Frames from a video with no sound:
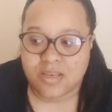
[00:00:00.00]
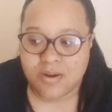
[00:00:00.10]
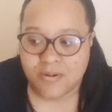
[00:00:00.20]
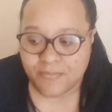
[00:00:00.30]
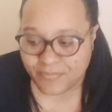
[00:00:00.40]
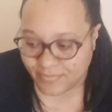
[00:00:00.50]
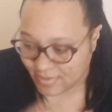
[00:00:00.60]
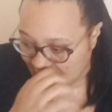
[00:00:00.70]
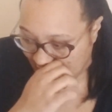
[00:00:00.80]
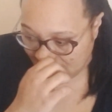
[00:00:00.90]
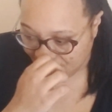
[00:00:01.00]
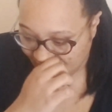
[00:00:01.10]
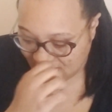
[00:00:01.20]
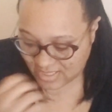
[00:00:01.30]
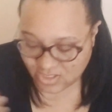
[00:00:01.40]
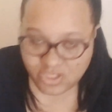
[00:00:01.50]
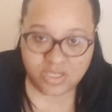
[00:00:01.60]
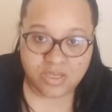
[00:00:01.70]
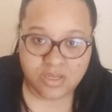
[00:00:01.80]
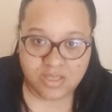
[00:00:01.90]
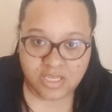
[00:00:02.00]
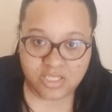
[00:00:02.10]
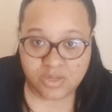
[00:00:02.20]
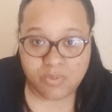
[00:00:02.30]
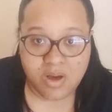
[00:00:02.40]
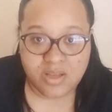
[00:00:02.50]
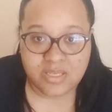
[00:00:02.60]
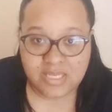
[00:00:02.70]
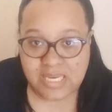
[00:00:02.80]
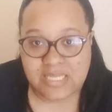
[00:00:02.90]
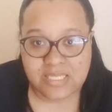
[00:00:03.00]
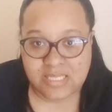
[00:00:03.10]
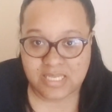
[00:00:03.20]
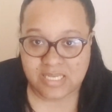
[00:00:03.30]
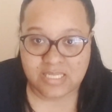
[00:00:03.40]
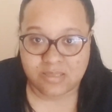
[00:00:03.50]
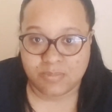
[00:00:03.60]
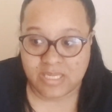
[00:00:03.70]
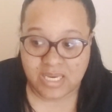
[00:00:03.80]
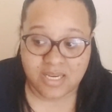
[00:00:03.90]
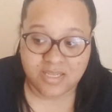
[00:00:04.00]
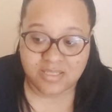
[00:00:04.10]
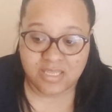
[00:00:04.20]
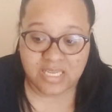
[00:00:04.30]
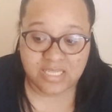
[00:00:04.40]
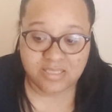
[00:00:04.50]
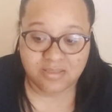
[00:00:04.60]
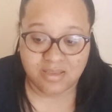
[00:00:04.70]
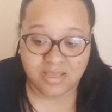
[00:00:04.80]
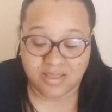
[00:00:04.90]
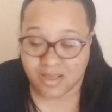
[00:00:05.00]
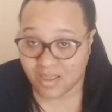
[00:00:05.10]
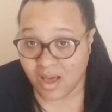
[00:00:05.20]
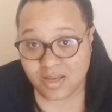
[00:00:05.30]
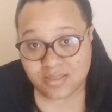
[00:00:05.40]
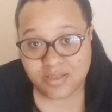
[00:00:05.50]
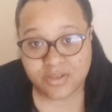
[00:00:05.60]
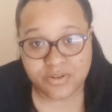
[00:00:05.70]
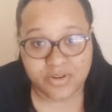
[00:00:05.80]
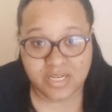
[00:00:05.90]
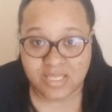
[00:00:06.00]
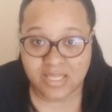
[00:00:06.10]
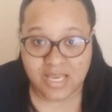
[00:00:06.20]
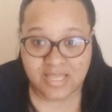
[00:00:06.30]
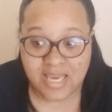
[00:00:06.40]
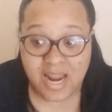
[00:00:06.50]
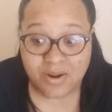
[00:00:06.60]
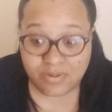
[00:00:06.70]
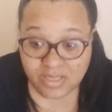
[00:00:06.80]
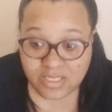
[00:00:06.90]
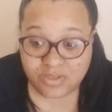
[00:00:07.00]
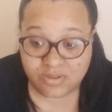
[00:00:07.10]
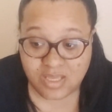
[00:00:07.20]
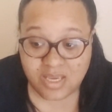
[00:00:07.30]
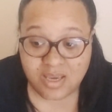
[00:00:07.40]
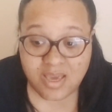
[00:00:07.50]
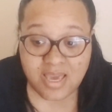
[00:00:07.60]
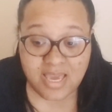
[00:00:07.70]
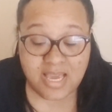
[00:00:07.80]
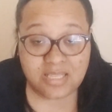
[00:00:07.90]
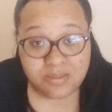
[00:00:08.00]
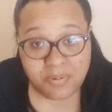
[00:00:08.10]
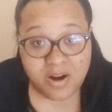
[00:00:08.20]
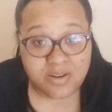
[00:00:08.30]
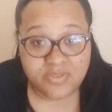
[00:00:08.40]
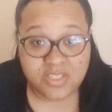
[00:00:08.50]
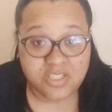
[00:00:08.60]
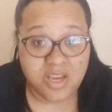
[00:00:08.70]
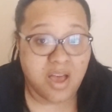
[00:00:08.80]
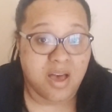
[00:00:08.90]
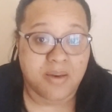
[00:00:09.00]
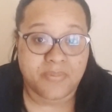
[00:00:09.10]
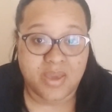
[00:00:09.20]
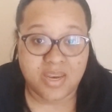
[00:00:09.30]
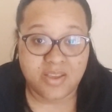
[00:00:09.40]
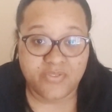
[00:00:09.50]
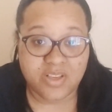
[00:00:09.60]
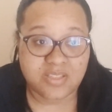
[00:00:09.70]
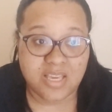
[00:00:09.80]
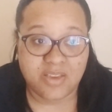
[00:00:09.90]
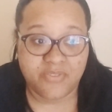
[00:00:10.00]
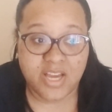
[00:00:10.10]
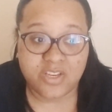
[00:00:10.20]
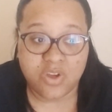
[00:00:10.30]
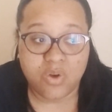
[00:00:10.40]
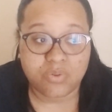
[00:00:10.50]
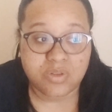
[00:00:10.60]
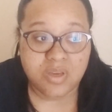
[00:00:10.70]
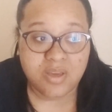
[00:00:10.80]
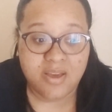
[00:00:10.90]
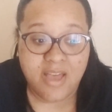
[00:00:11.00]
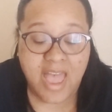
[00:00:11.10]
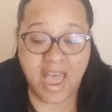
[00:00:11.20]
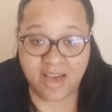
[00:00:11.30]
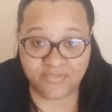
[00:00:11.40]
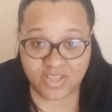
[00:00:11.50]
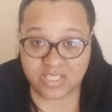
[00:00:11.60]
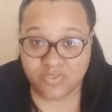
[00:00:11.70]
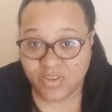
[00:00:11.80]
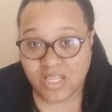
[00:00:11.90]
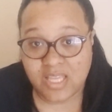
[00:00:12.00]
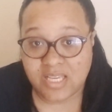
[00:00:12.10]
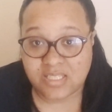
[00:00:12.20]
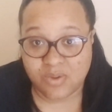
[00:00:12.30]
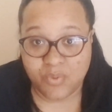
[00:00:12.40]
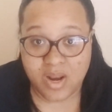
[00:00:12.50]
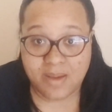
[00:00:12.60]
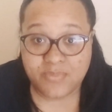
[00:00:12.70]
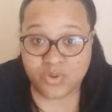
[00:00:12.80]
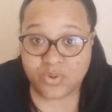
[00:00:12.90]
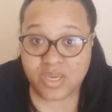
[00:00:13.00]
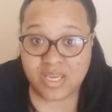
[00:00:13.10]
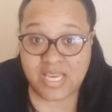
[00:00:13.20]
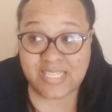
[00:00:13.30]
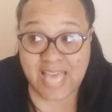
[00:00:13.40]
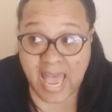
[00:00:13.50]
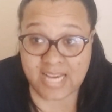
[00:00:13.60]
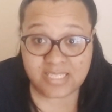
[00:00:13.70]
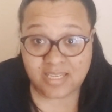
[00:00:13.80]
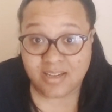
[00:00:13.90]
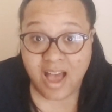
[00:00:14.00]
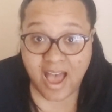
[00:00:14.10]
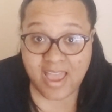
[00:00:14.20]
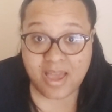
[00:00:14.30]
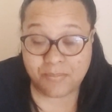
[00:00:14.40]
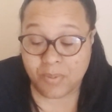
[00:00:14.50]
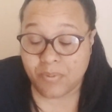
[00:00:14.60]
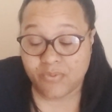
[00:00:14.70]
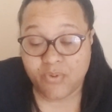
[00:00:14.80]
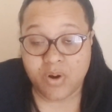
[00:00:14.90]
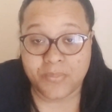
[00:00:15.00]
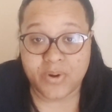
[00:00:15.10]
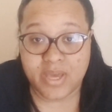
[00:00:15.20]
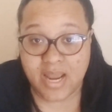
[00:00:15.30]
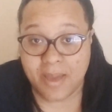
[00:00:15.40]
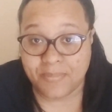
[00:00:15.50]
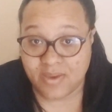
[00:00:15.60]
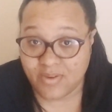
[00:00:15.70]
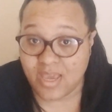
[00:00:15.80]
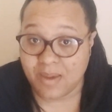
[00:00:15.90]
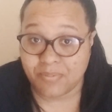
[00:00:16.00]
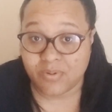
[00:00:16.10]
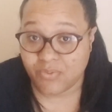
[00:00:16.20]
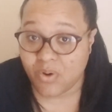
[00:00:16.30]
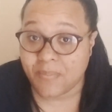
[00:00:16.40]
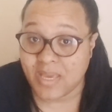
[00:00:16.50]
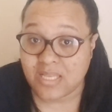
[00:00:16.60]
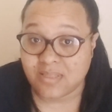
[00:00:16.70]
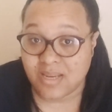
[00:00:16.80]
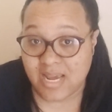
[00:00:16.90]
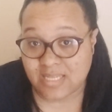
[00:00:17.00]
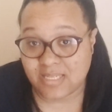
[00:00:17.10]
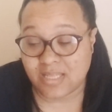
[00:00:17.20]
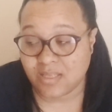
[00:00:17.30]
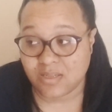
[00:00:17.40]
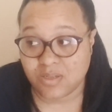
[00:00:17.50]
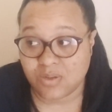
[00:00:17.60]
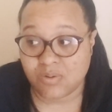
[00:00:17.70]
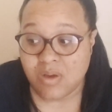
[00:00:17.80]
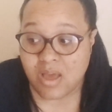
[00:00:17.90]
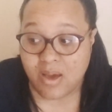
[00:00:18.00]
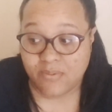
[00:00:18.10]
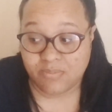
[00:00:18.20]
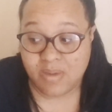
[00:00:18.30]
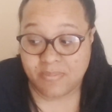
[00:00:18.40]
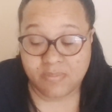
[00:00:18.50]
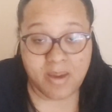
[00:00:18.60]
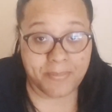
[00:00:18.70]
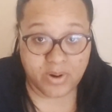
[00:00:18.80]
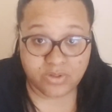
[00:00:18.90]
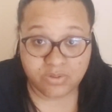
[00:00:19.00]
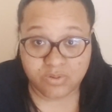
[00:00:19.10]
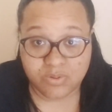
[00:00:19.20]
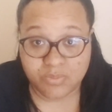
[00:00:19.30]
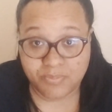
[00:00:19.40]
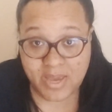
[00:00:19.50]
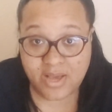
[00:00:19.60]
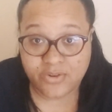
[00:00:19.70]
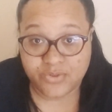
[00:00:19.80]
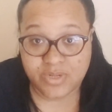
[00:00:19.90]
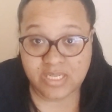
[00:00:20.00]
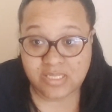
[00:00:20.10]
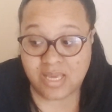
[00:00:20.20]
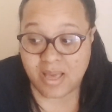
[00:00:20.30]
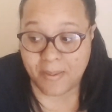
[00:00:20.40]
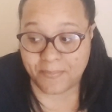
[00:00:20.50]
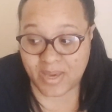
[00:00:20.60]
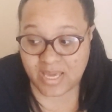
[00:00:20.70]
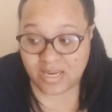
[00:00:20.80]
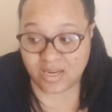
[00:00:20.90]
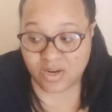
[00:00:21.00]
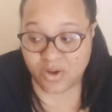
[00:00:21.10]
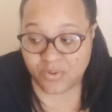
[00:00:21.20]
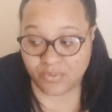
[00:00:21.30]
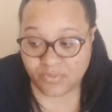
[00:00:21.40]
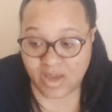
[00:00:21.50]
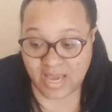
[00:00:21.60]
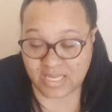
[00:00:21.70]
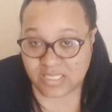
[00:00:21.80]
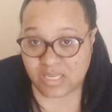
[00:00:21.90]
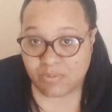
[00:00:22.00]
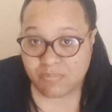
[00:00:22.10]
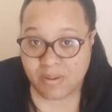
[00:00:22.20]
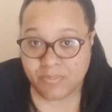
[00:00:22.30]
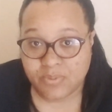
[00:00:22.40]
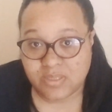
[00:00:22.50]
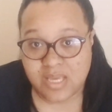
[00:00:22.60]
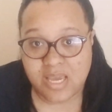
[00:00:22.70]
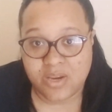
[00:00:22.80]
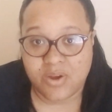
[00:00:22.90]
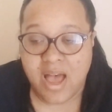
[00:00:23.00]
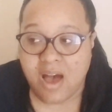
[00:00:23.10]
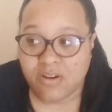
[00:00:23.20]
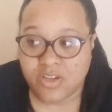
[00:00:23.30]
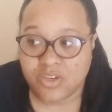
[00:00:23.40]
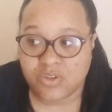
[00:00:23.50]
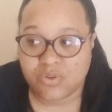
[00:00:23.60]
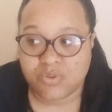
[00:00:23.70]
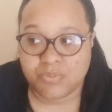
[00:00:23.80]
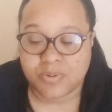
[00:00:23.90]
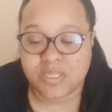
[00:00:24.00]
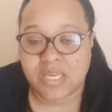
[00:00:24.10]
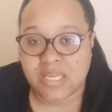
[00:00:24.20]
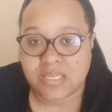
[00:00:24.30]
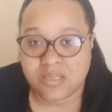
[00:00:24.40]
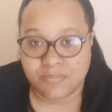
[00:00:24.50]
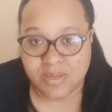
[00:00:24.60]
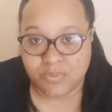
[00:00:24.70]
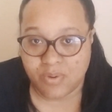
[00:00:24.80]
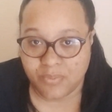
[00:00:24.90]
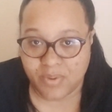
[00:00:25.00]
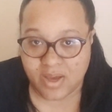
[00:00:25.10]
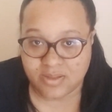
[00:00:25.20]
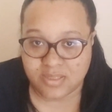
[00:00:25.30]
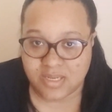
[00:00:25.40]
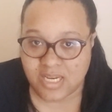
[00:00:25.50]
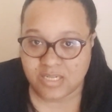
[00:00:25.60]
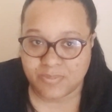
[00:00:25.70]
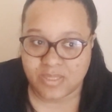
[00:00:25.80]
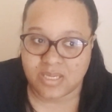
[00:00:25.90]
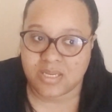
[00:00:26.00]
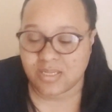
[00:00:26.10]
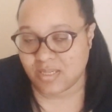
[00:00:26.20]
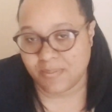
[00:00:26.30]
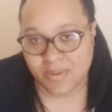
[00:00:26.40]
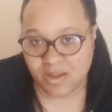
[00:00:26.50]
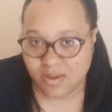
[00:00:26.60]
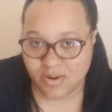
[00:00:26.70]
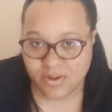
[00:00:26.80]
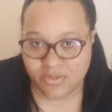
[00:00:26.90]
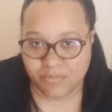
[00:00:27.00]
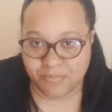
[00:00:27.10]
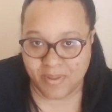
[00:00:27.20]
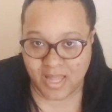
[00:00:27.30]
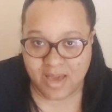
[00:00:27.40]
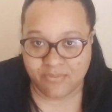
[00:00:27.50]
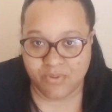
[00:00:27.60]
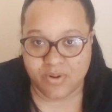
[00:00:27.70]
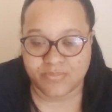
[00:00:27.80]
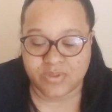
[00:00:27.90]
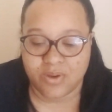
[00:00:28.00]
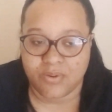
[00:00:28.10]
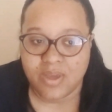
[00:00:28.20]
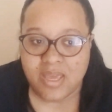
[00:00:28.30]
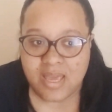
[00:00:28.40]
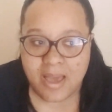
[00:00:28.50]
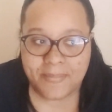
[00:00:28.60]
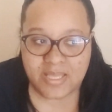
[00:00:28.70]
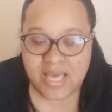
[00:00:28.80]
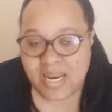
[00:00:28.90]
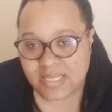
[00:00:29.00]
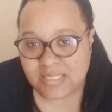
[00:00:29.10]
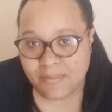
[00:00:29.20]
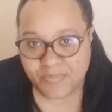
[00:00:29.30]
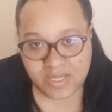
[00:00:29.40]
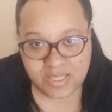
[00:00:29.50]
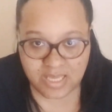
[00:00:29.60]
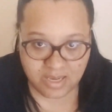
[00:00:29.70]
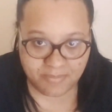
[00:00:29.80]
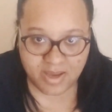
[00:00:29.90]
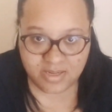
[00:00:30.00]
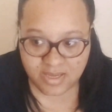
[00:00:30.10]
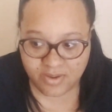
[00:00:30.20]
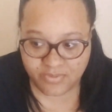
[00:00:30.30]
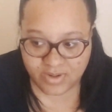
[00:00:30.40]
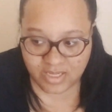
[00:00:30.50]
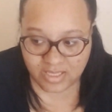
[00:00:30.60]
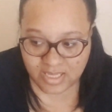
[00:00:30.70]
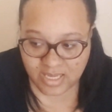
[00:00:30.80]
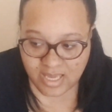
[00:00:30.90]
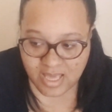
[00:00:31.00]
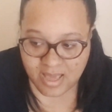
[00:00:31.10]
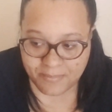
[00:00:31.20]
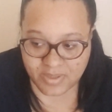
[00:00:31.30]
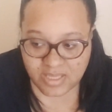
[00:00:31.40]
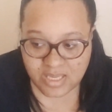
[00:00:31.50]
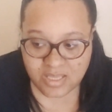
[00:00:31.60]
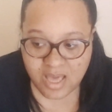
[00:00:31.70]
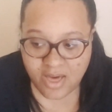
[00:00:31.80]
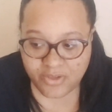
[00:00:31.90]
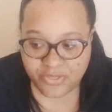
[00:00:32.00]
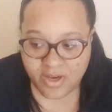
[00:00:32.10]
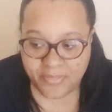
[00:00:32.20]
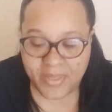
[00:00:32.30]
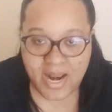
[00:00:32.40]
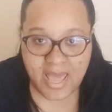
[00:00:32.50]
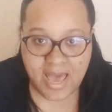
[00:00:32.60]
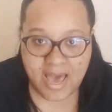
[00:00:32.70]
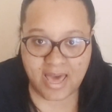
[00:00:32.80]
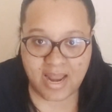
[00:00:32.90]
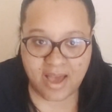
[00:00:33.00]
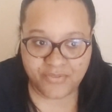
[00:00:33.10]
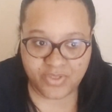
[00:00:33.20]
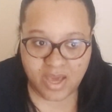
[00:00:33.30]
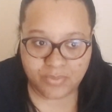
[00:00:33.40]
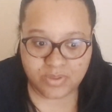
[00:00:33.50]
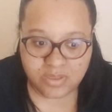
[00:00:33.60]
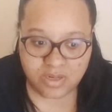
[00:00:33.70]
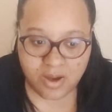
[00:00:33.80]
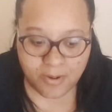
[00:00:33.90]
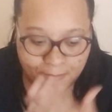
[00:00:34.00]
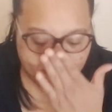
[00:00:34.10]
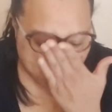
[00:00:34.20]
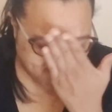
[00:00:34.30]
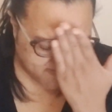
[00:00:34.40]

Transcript: so I don't think that Siwon does this because he's in the closet or anything like that. I really do think it's a part of his job, and he feels like if I don't have these feelings, then what I'm doing is acting. I am a performer and I'm giving a performance, and it has nothing to do with maybe my personal boundaries. But, you know, I could see where people would say, you know, how can you pretend to be one way on stage but then condemn it on another platform? So, I mean, that is something to think about, definitely. But then the other thought that I had after that was, you know,